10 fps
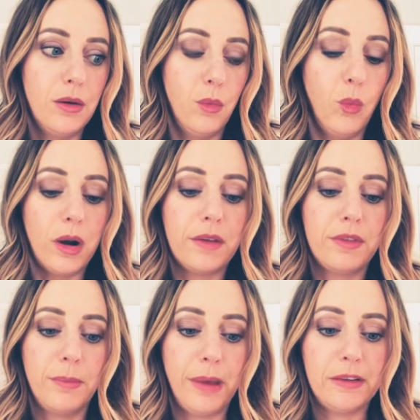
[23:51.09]
one of
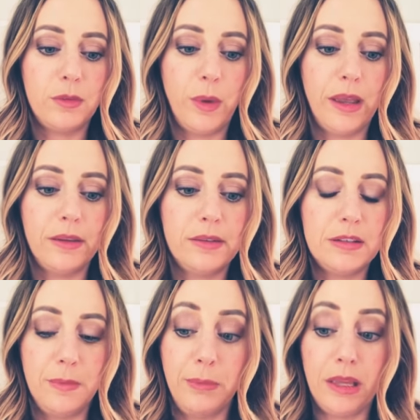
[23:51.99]
the best ways
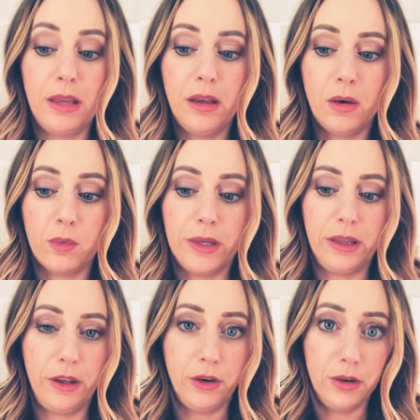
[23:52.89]
to be a
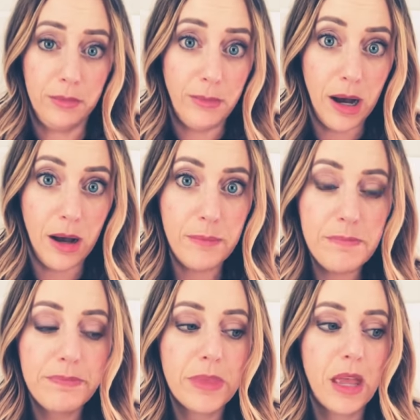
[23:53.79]
really good
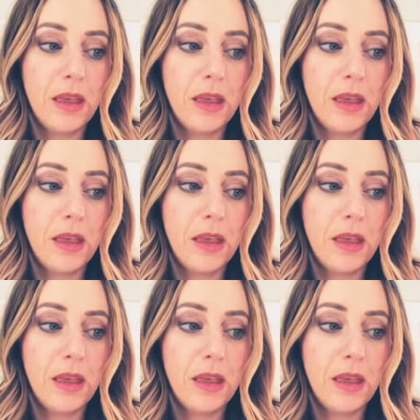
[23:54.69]
mom